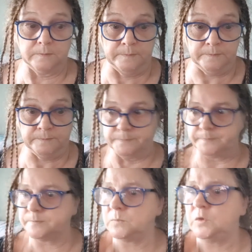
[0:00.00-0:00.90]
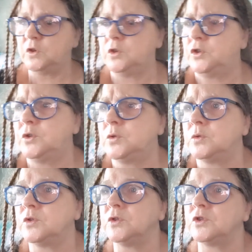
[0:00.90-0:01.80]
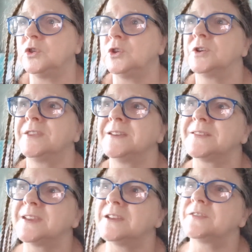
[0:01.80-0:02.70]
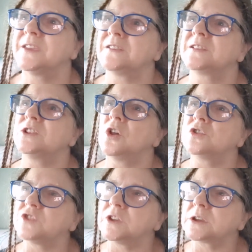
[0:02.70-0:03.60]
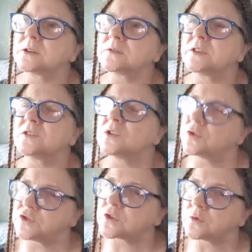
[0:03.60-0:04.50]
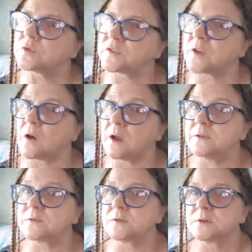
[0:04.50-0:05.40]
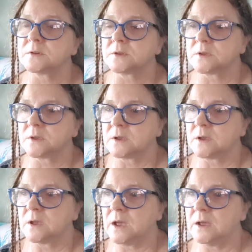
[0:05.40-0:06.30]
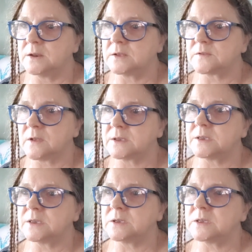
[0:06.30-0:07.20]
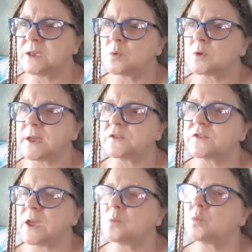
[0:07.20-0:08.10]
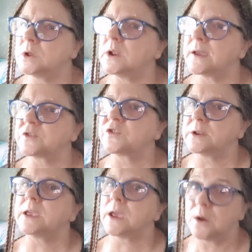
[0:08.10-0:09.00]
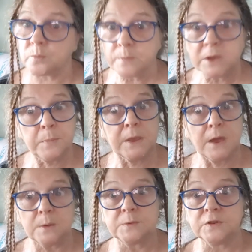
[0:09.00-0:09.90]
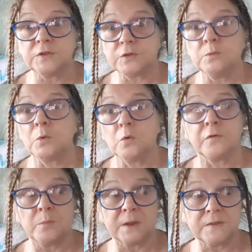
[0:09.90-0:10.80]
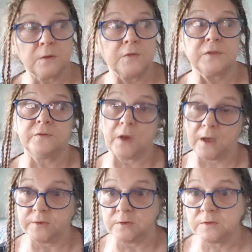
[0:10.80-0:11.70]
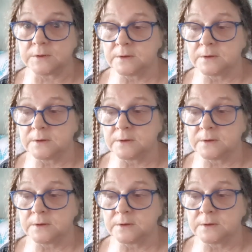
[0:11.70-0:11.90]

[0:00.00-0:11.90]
you you you know there, there there's logic, there's logical desires, and it's like yeah, well that that will actually help me be able to do more for myself and for others.